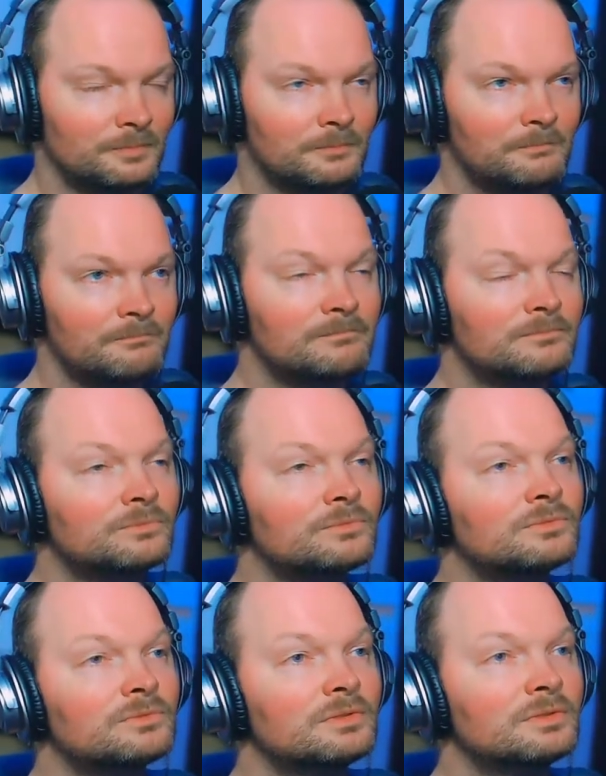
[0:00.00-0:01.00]
shot
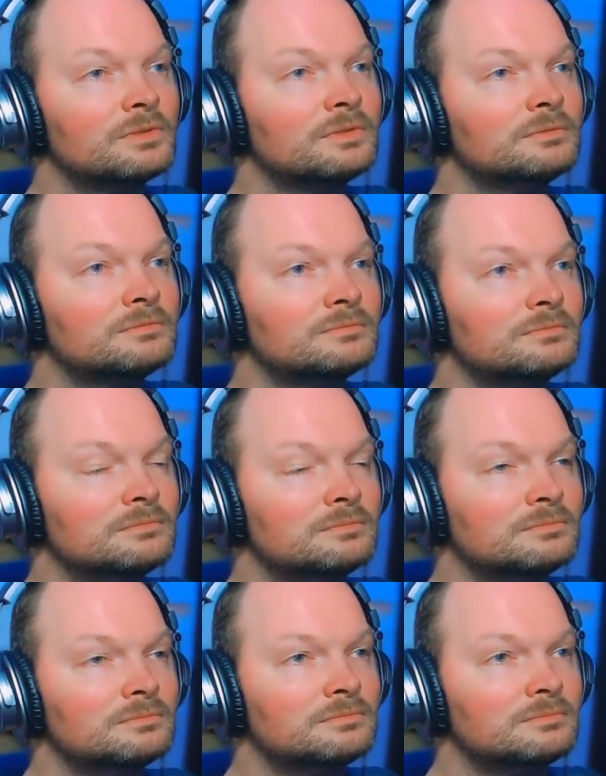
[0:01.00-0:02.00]
that phone right out of
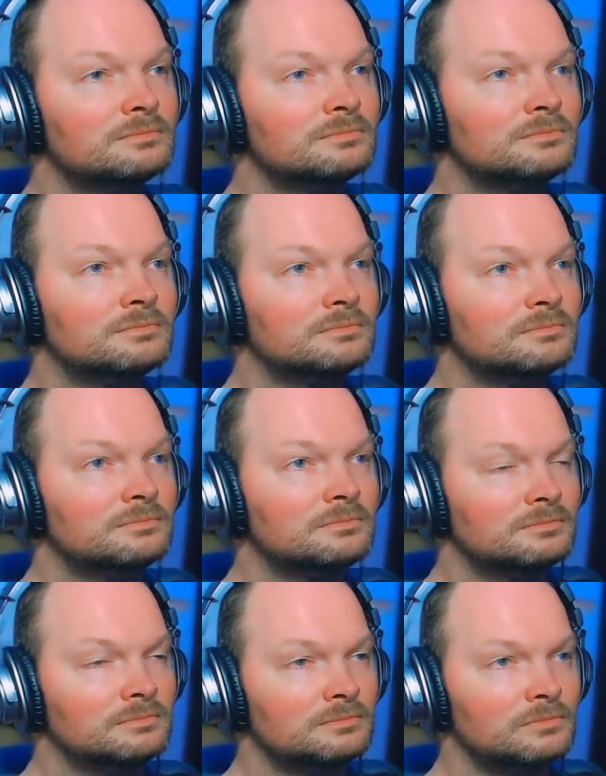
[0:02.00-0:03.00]
his hand right now?
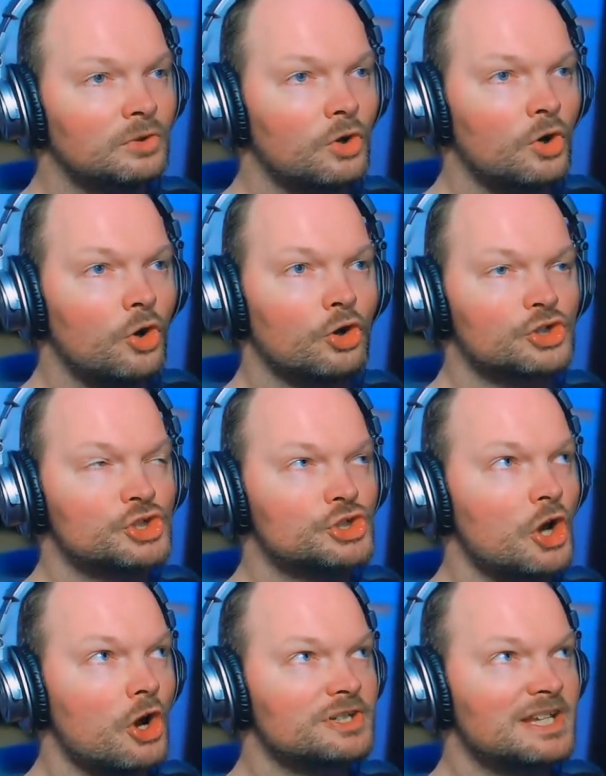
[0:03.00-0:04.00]
Or
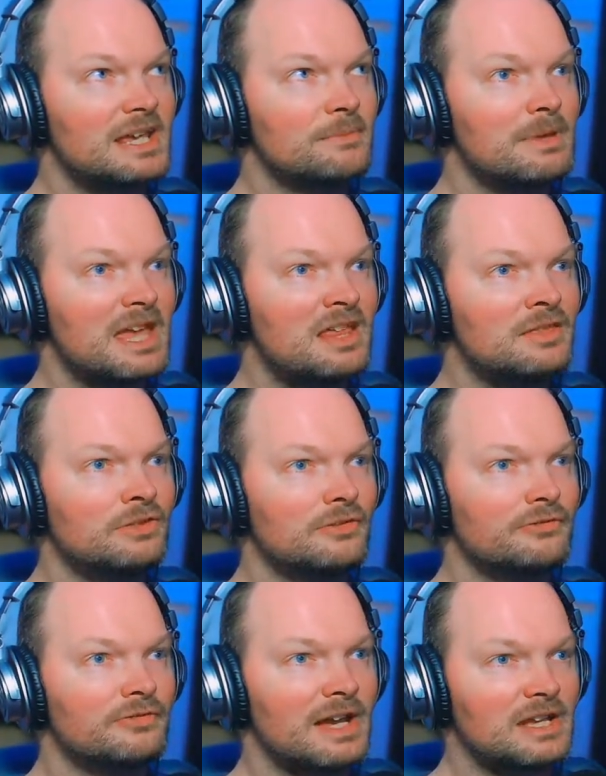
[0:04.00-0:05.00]
shot him in the
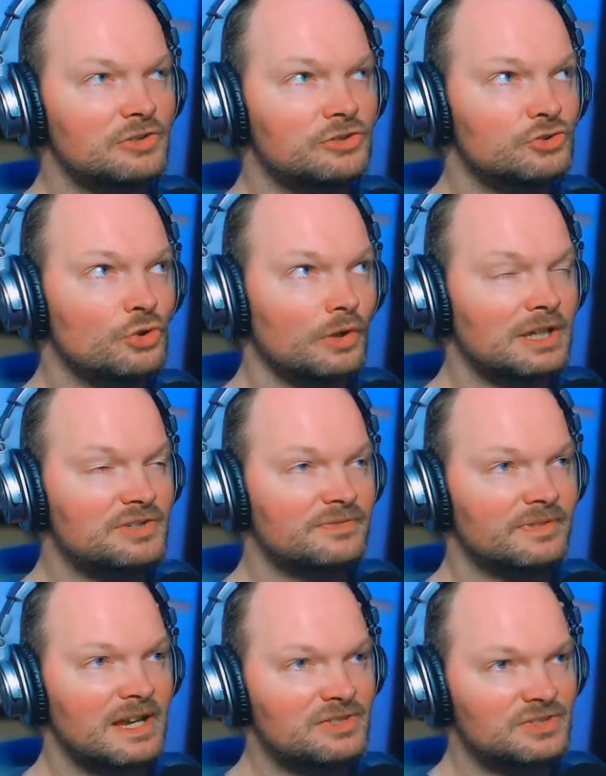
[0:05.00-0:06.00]
face, took his
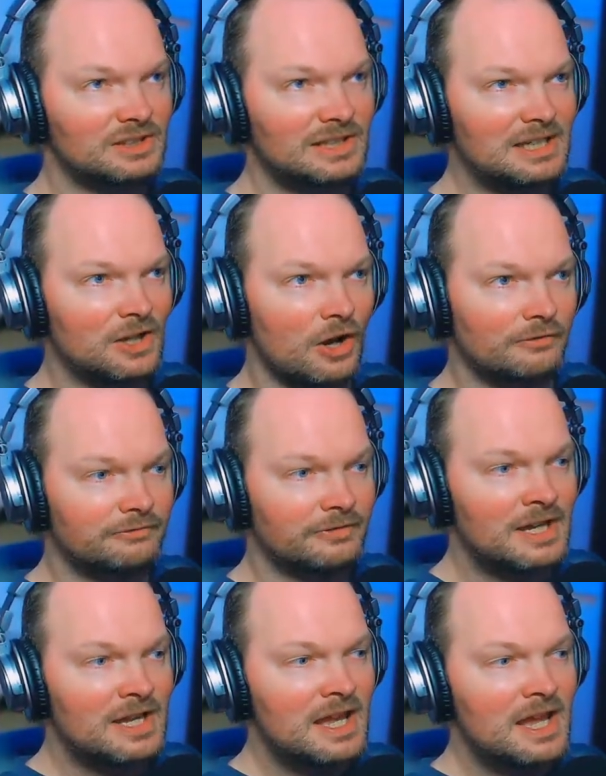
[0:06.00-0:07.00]
face clean off.
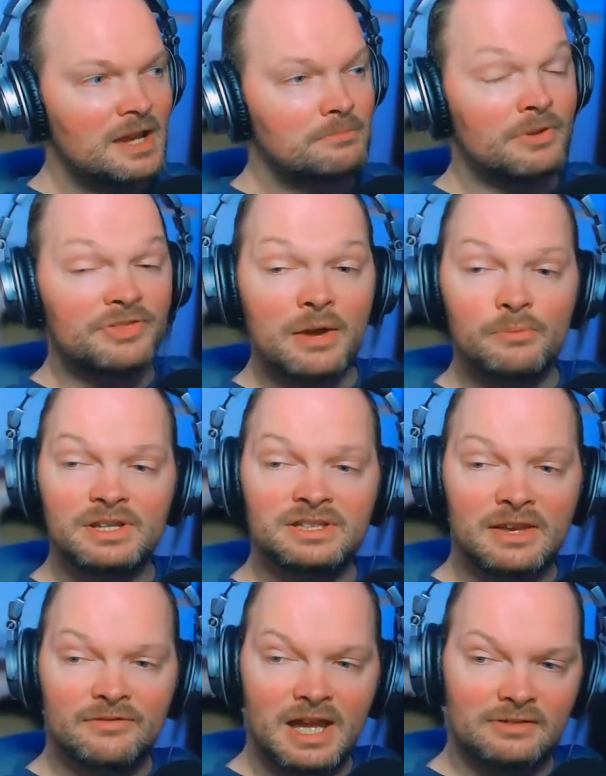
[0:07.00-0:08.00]
But then we'd
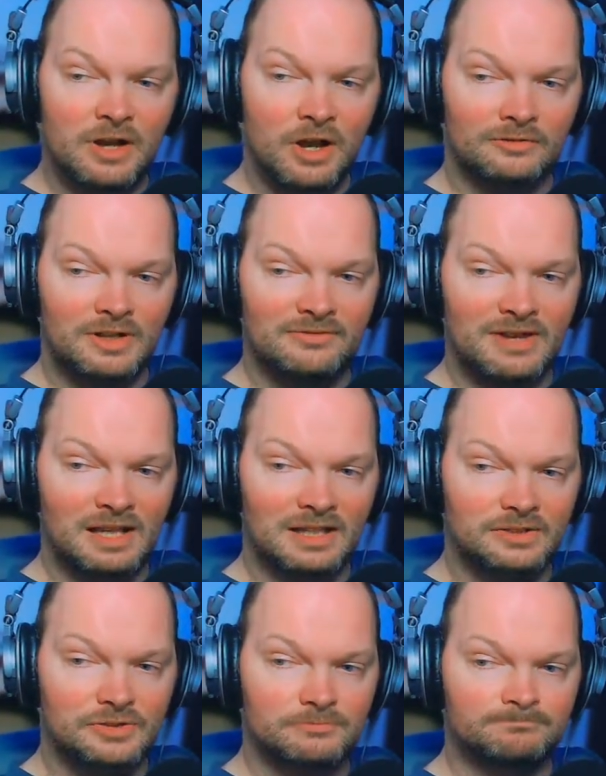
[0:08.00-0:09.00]
never have Half Life
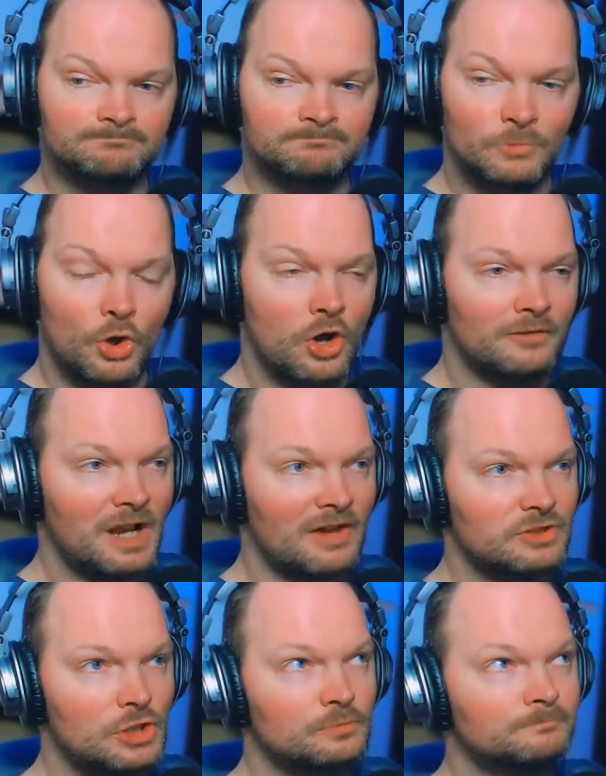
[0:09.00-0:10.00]
Alyx or Half Life
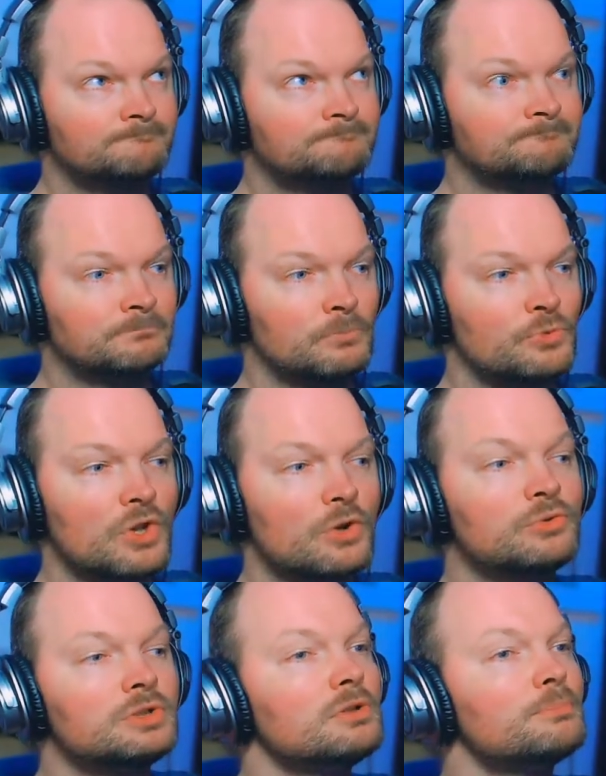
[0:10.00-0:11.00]
2. So
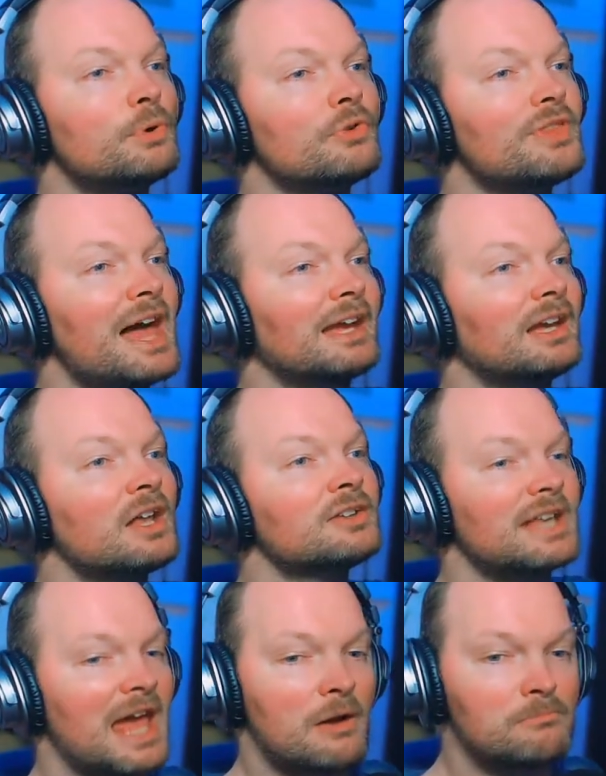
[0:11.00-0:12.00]
you put that
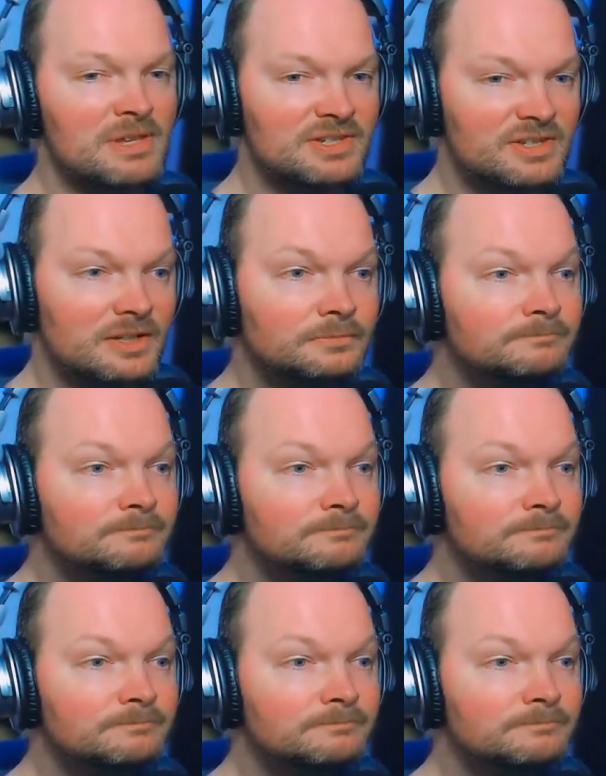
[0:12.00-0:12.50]
gun down, mister. He'd just